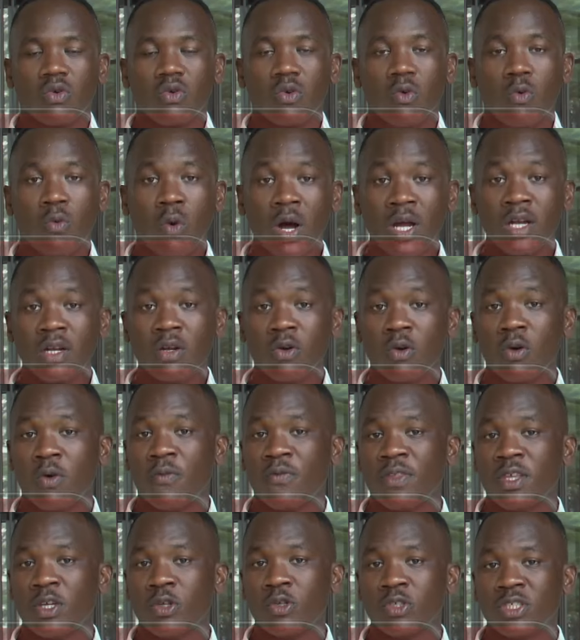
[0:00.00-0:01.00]
One
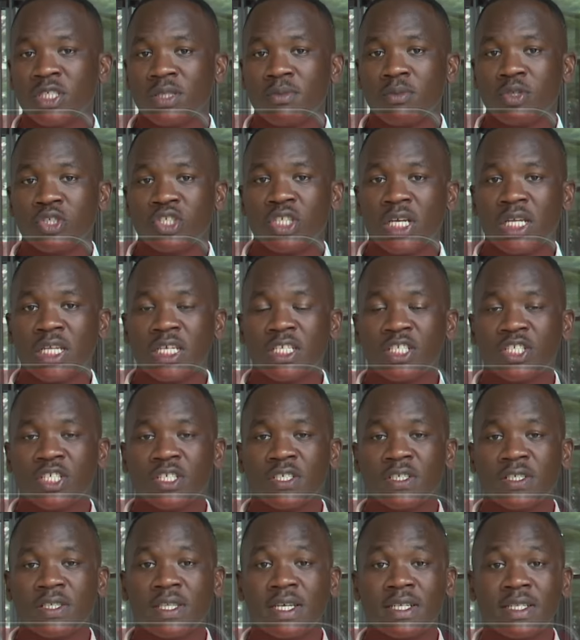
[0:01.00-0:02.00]
of the notable
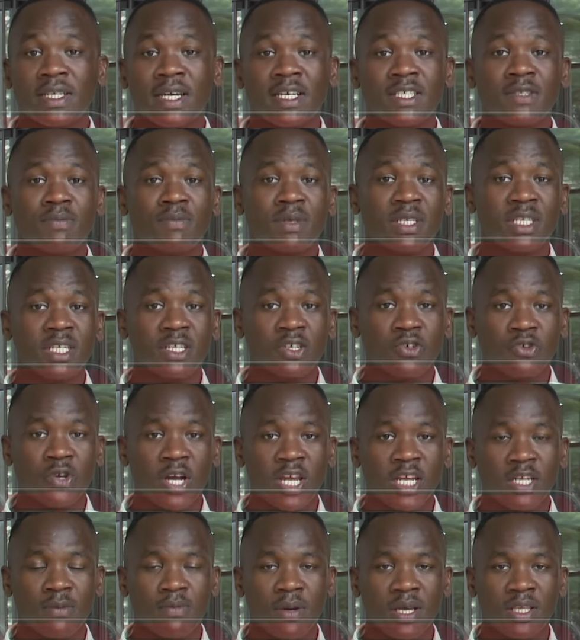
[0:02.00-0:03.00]
challenges that has been
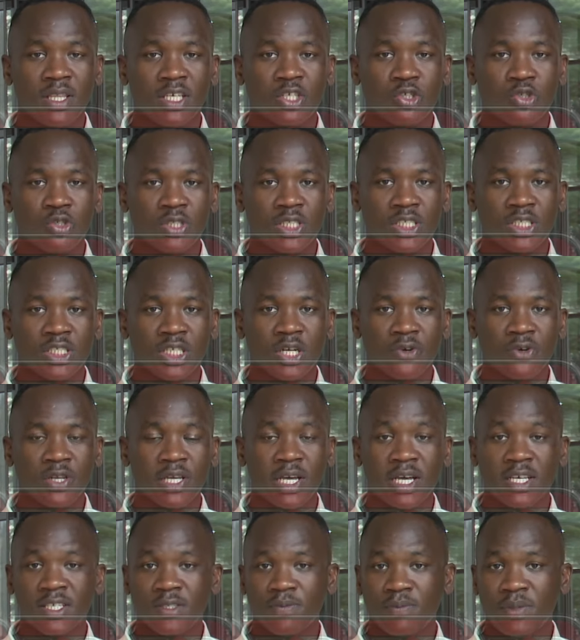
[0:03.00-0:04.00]
decried by the judiciary
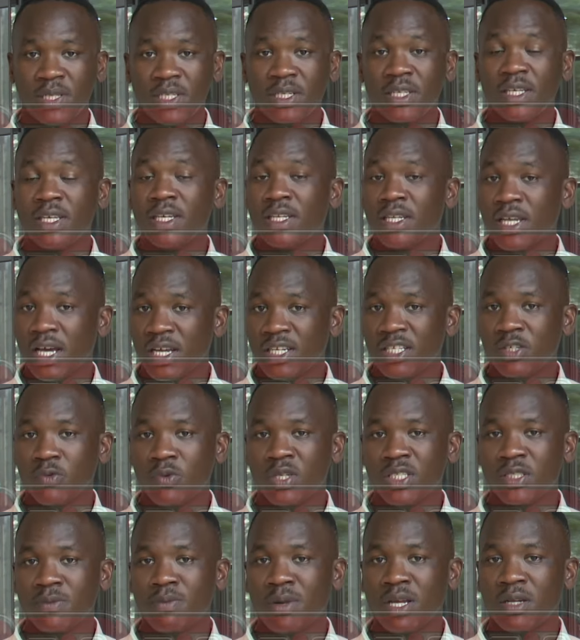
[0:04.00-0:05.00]
has been
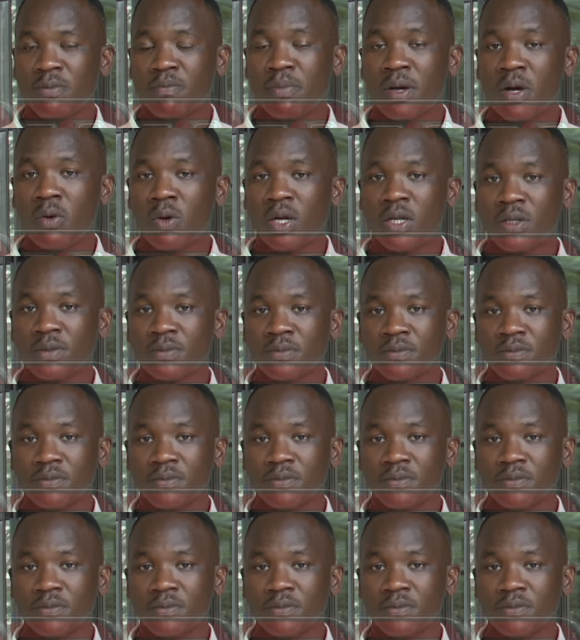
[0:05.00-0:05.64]
inadequate manpower.